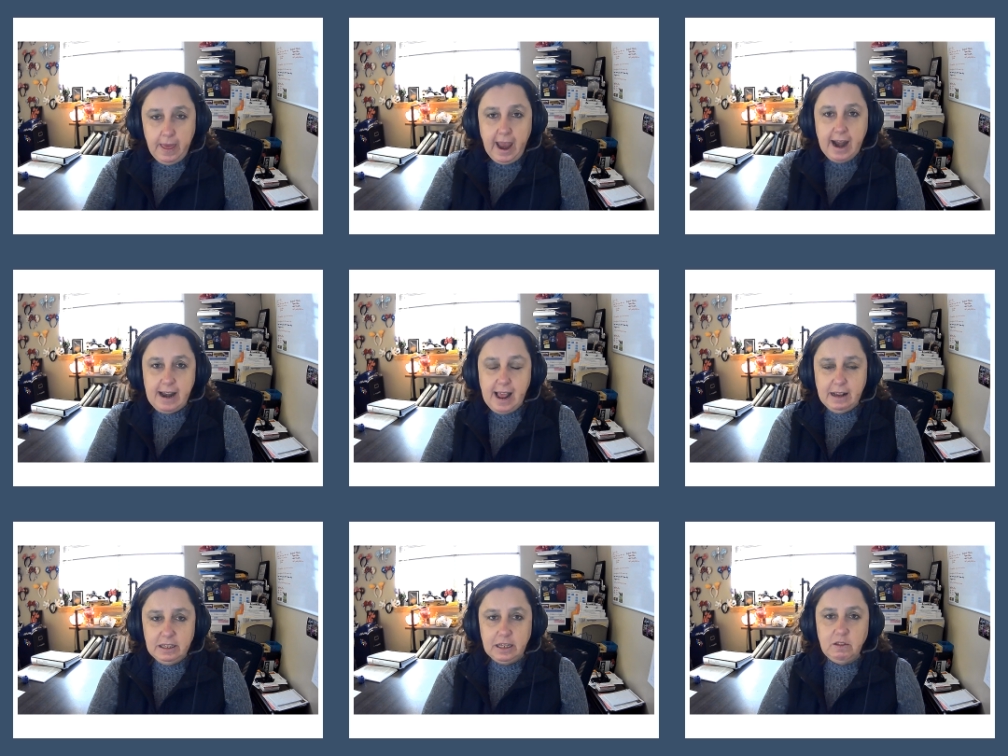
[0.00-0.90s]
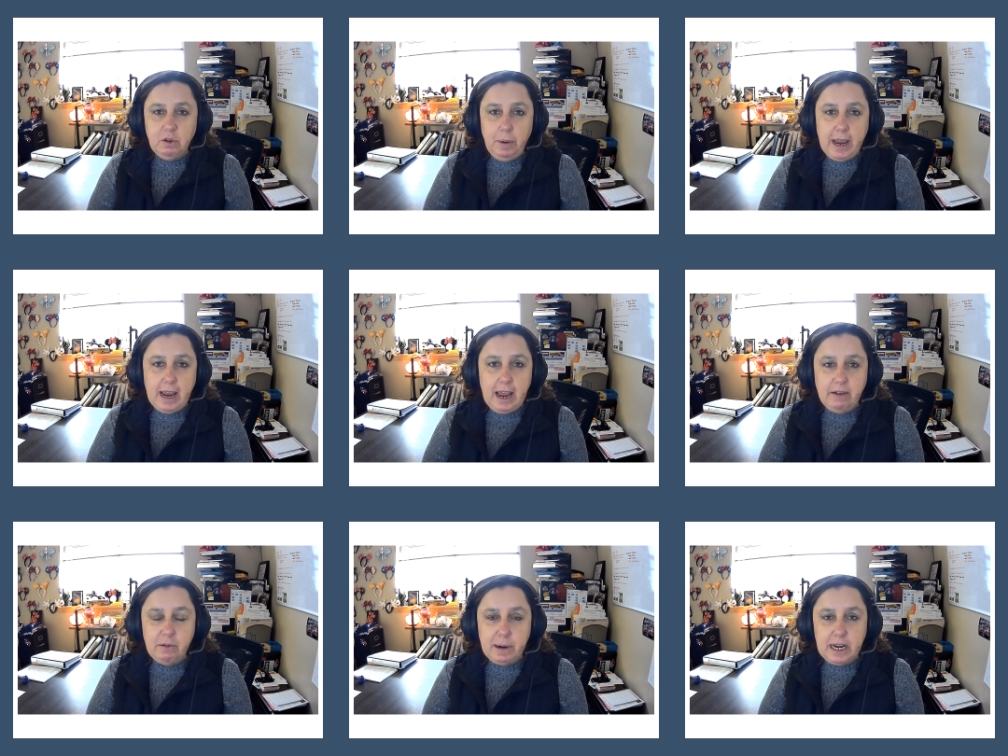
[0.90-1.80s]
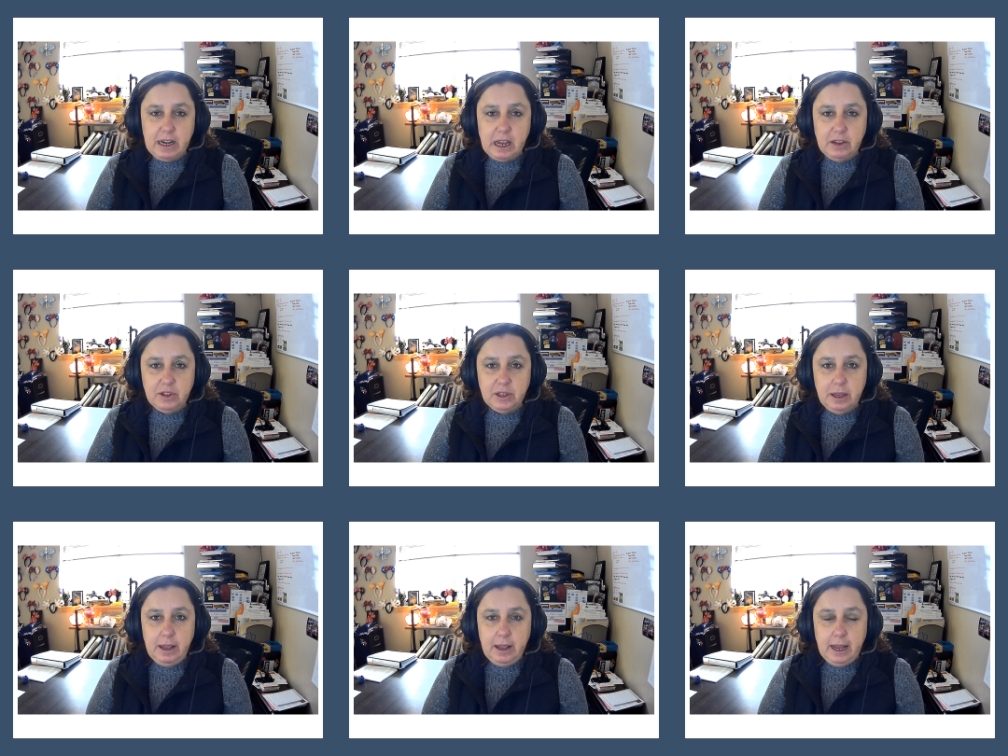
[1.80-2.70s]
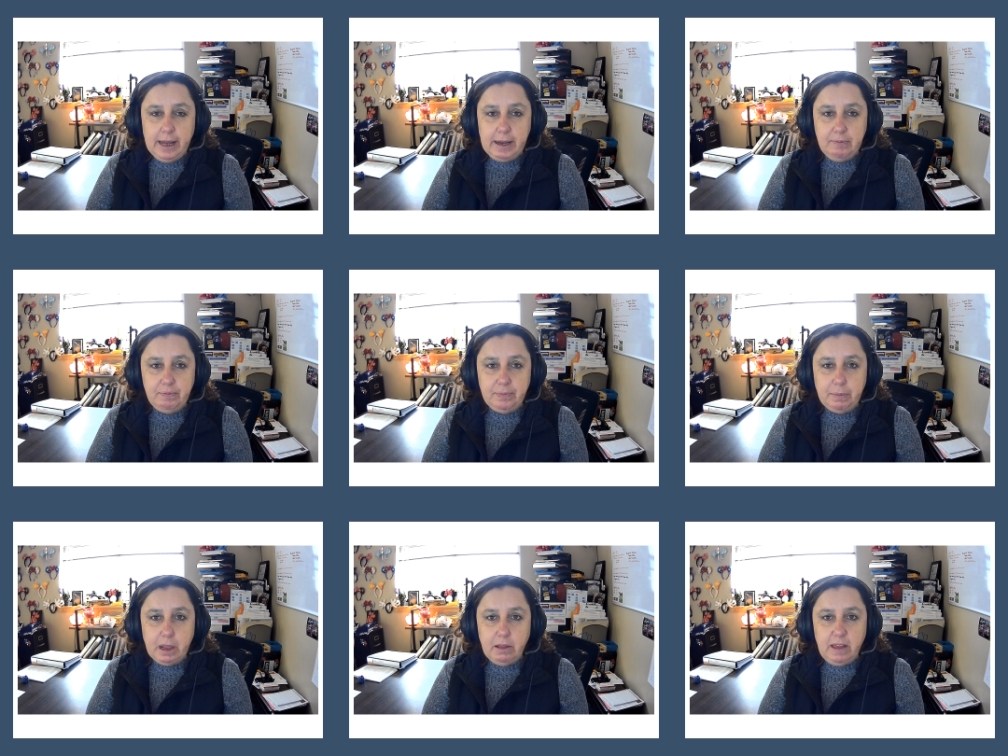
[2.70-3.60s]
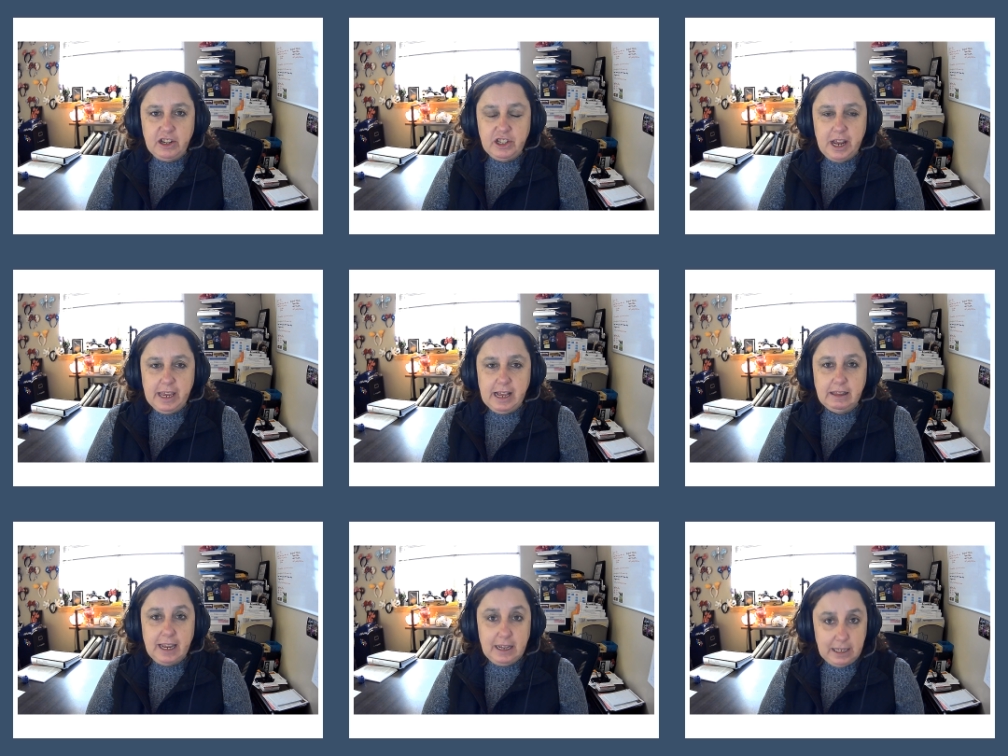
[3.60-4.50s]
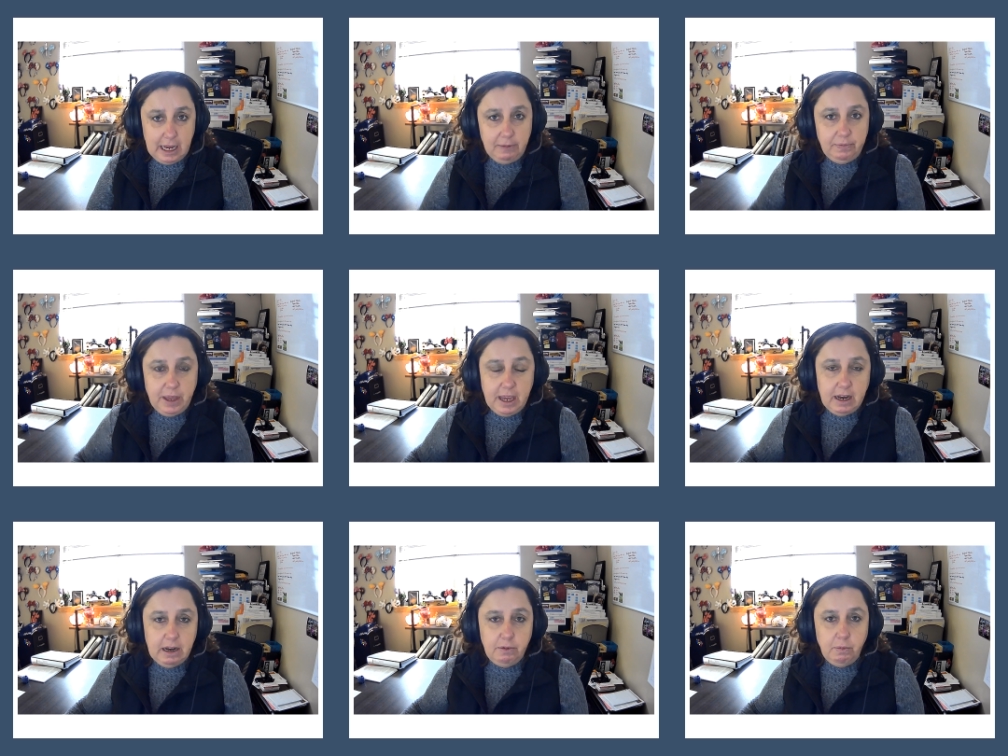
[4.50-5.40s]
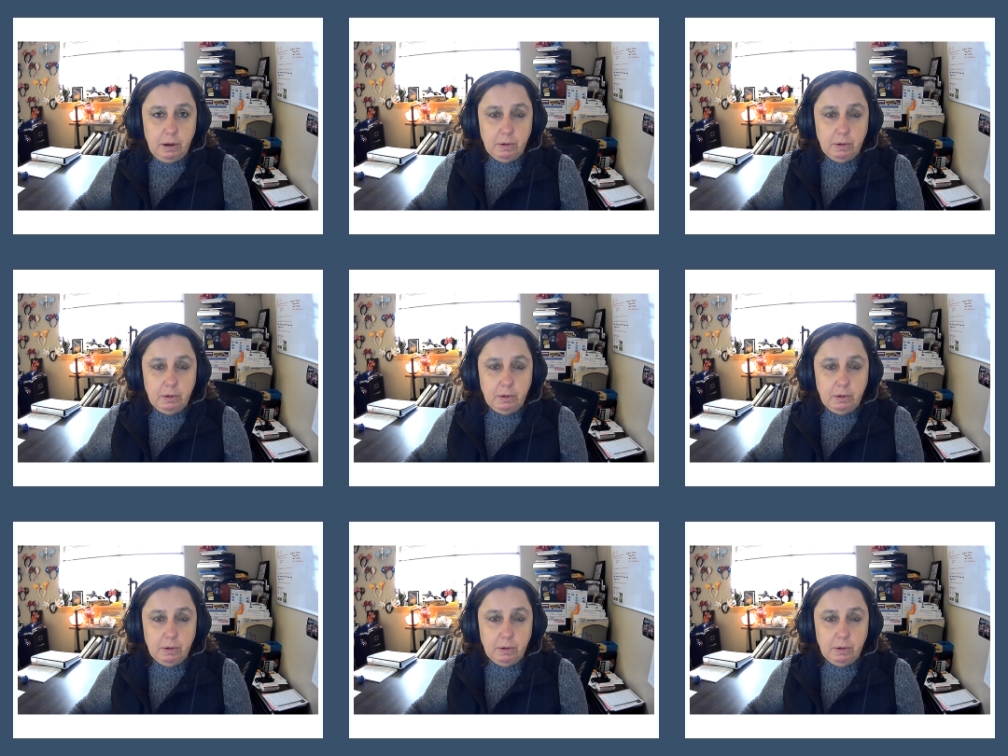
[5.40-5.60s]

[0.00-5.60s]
and exit the way everybody does. Um, let's not get lazy in what we're